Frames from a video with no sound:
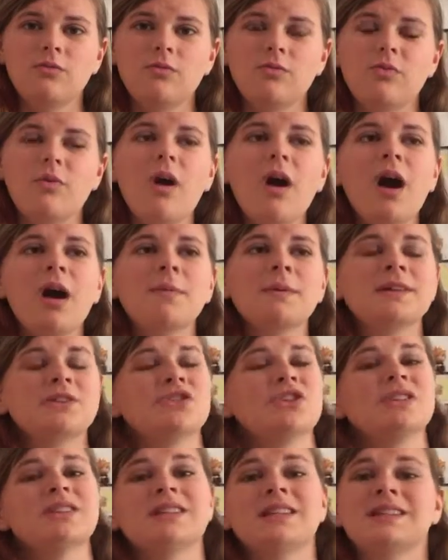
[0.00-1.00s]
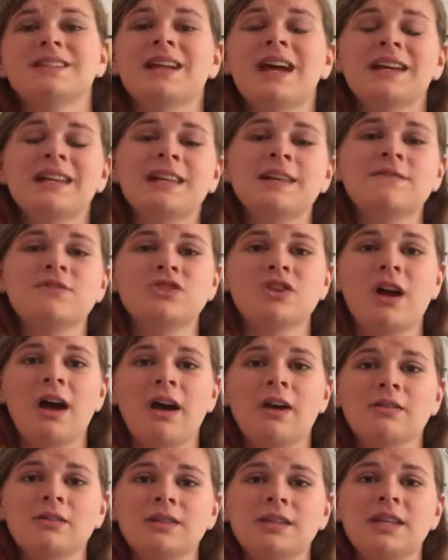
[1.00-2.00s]
Rob is just this naive
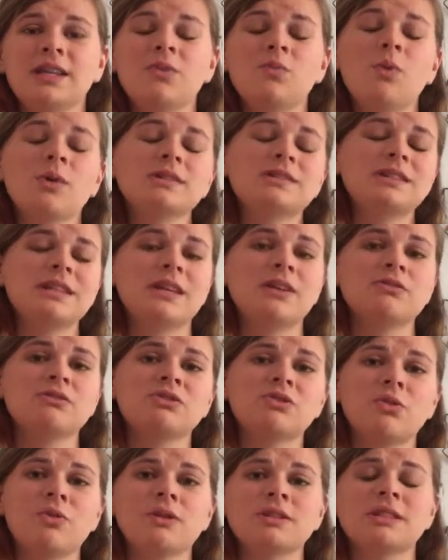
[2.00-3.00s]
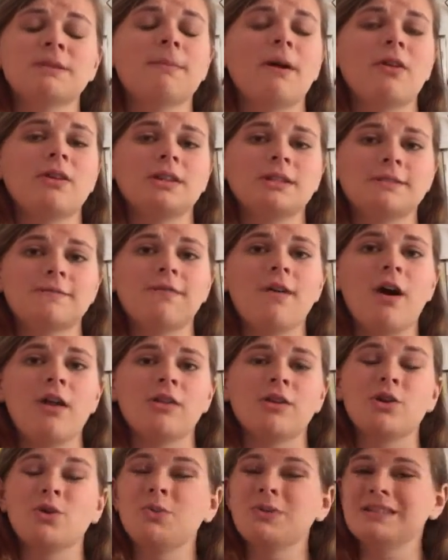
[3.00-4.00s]
child. He wants to hear stories about his
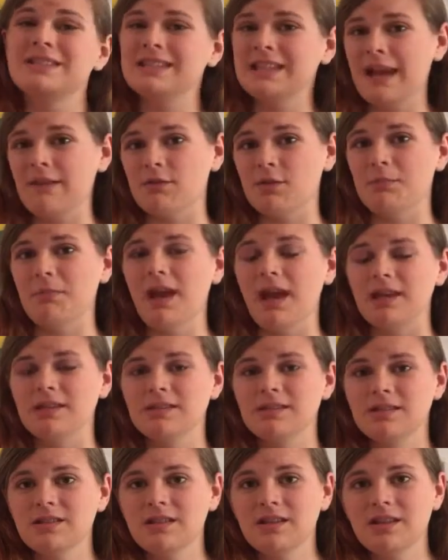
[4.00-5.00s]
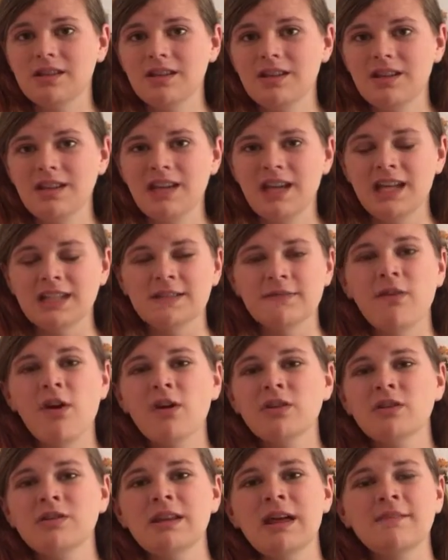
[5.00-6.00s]
father who he's never met. His
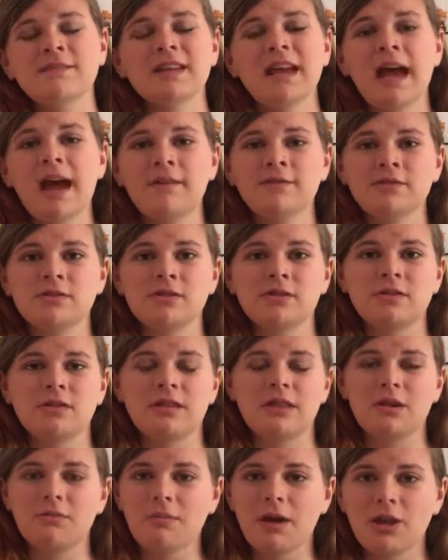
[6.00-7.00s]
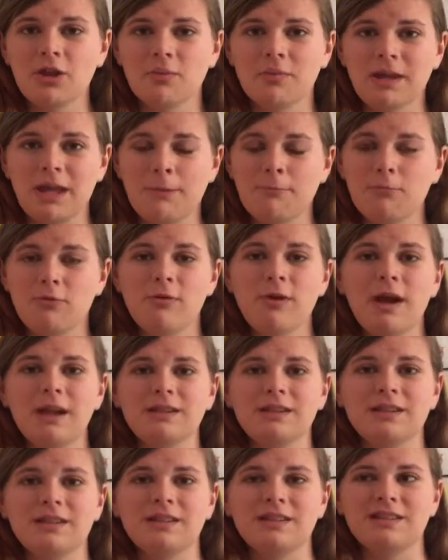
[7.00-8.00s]
father left after their mother became
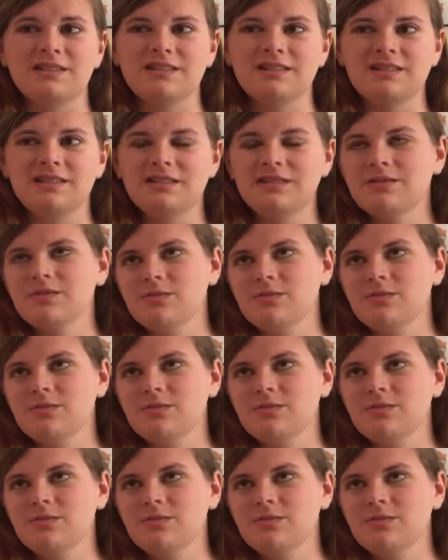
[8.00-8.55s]
pregnant, and